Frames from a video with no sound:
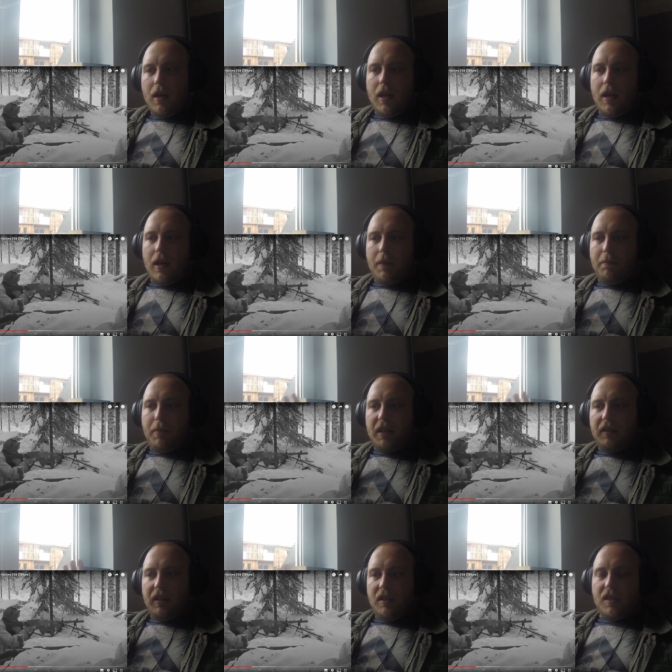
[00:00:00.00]

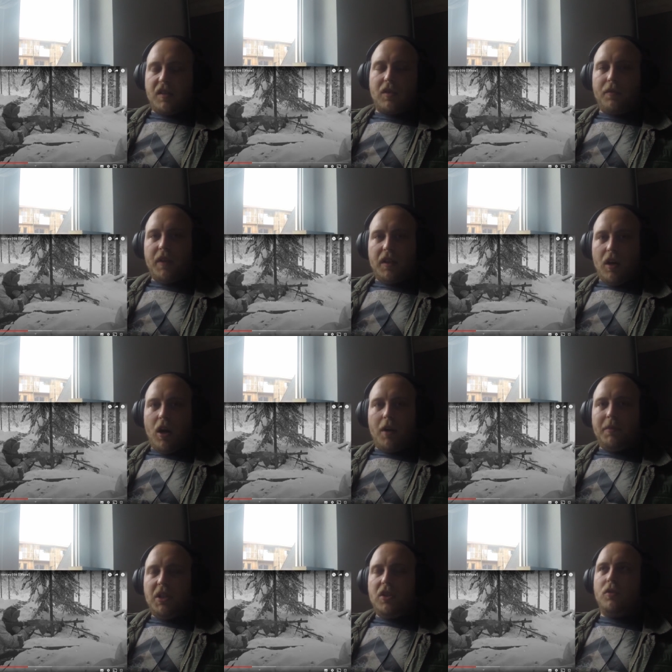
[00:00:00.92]
But in the Soviet
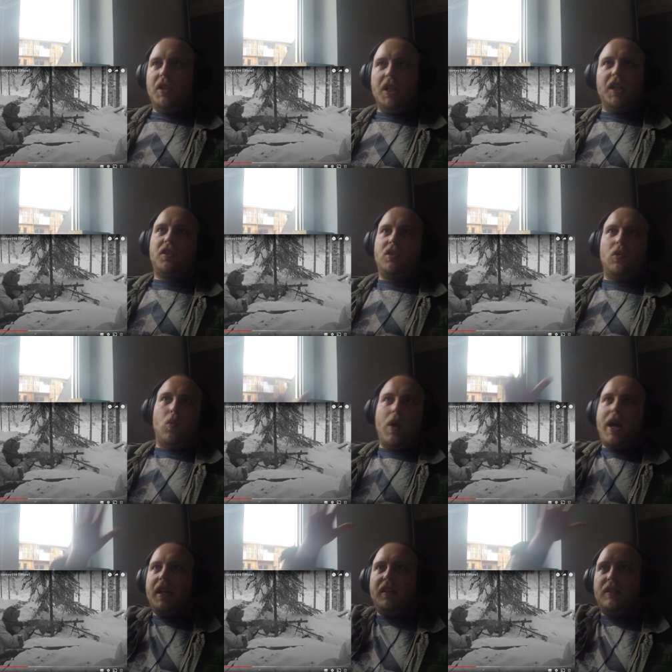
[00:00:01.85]
army, you needed to
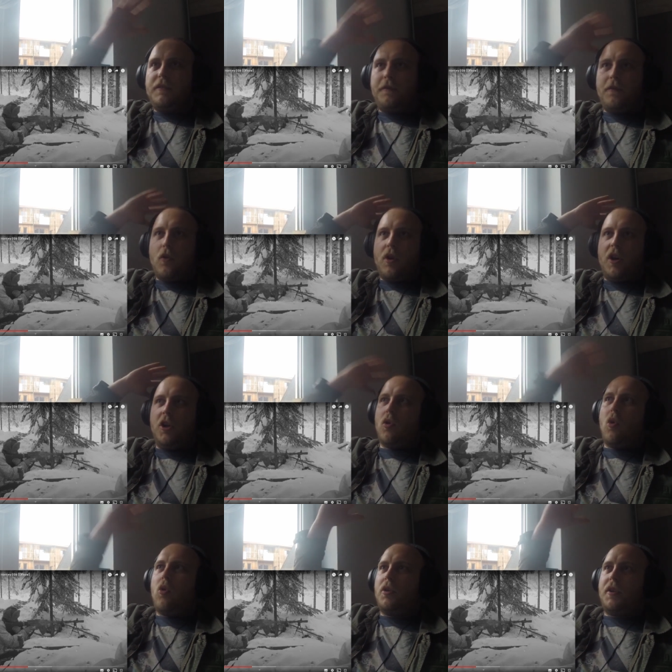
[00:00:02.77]
wait for an
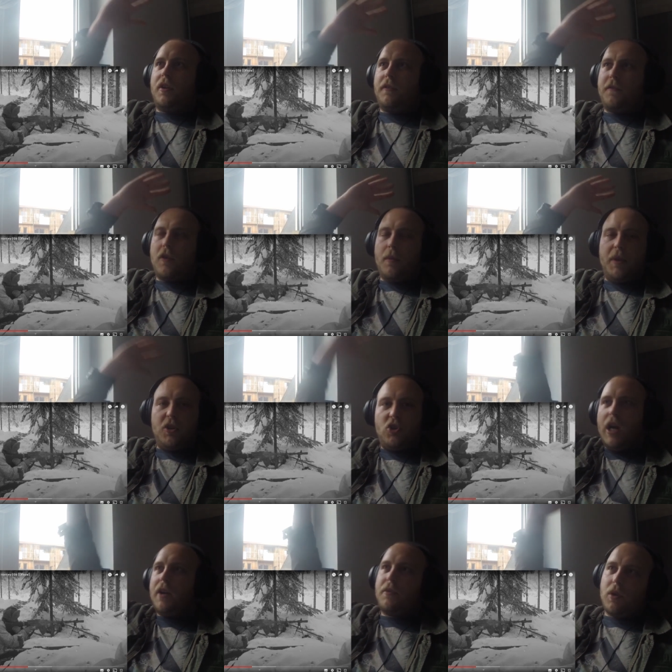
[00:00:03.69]
order from the
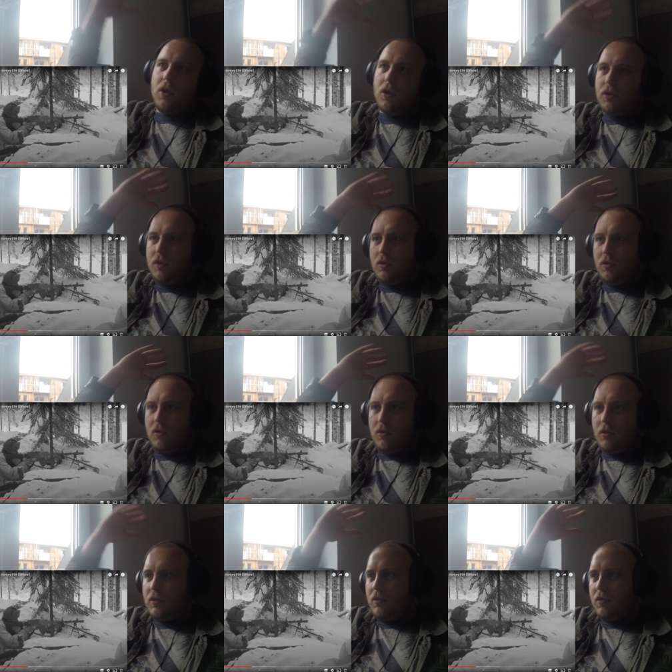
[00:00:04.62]
general
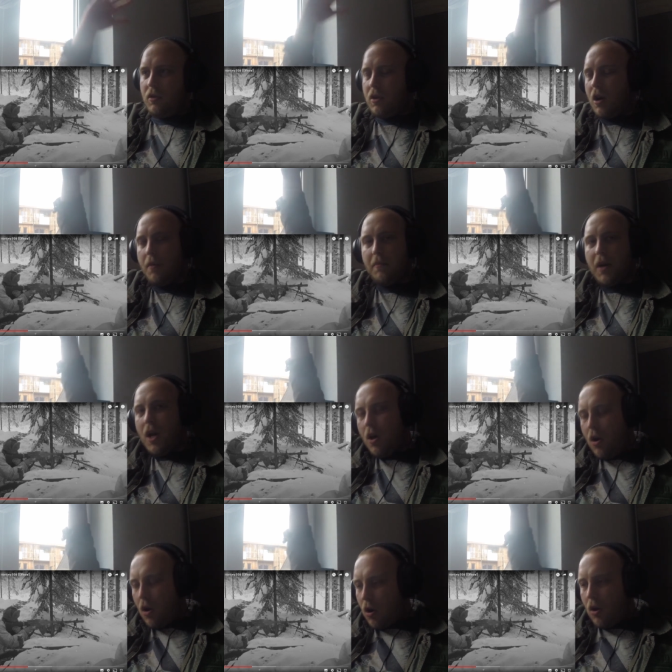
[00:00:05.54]
to come
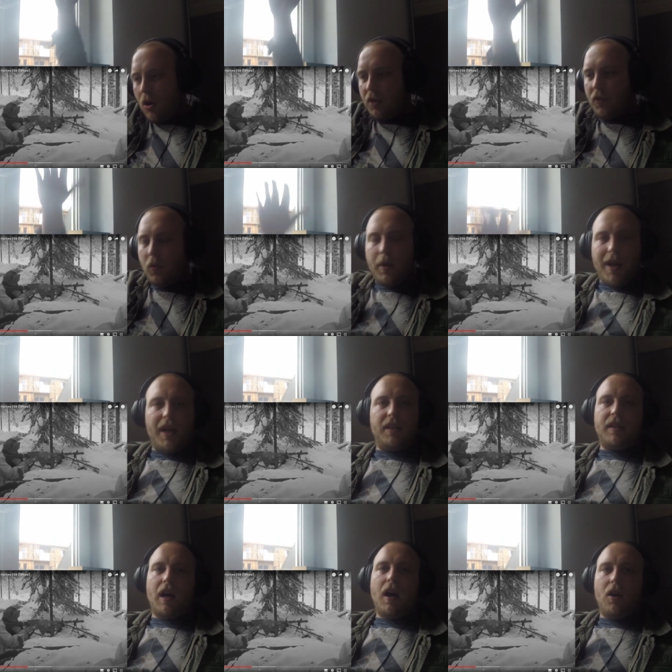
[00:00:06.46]
all the way
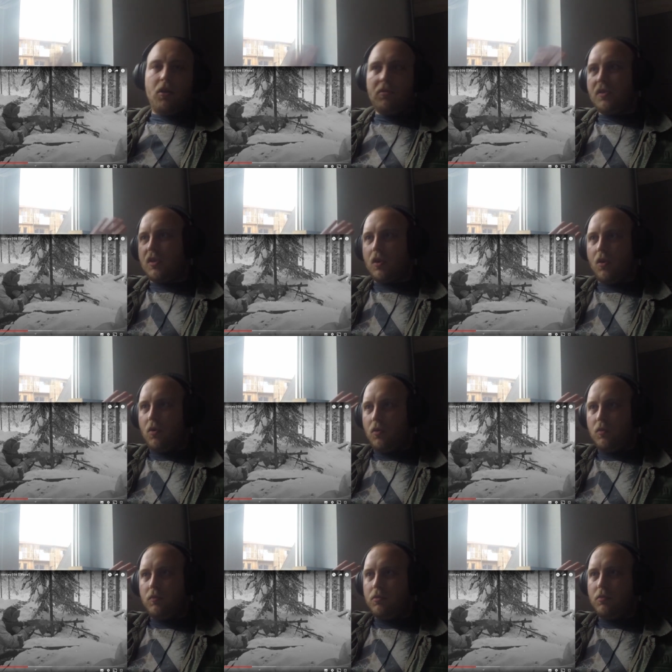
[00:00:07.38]
down
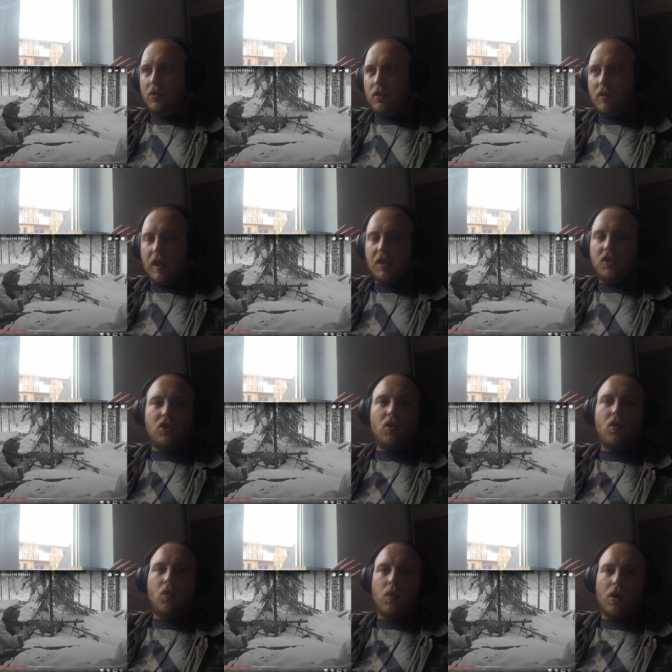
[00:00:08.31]
so that
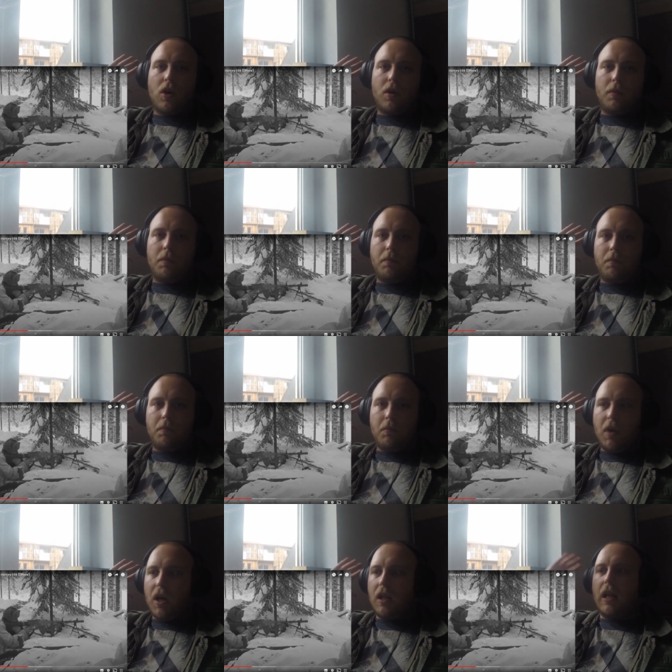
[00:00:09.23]
you were
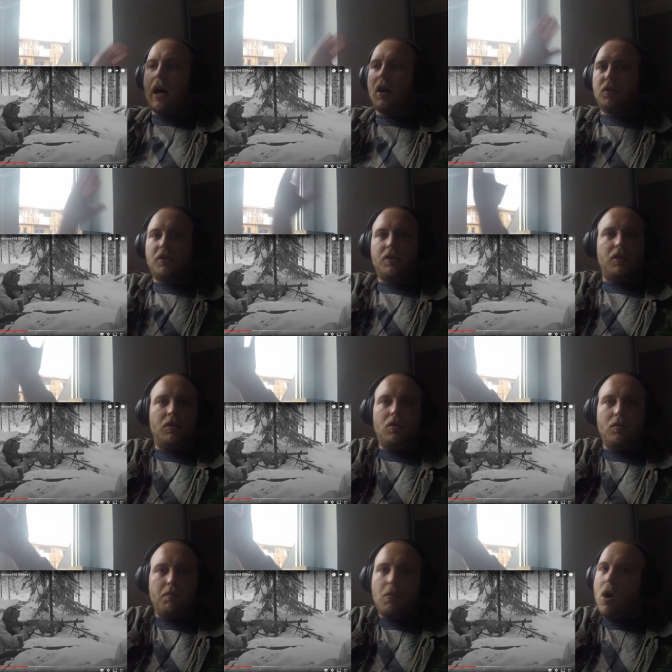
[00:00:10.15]
allowed
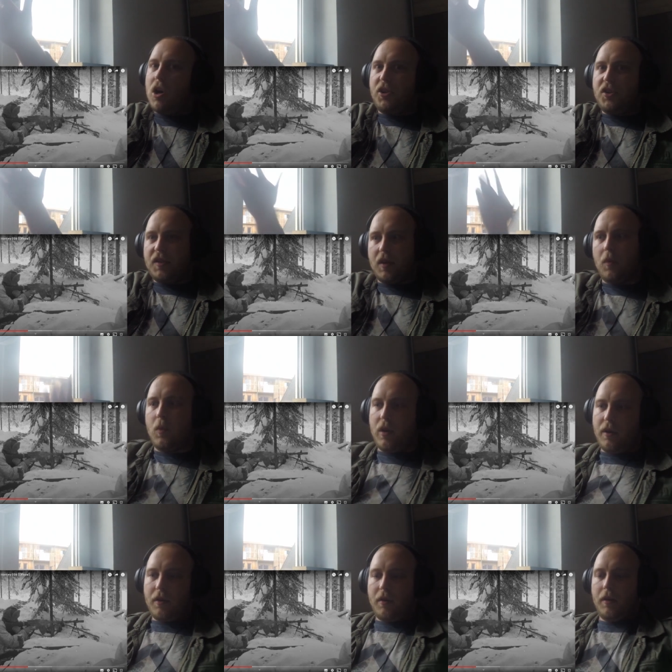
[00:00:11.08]
to march
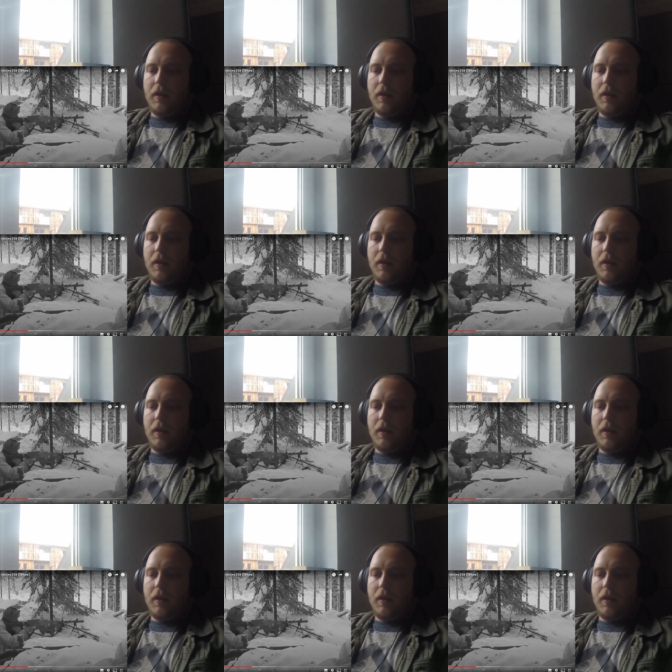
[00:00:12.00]
somewhere.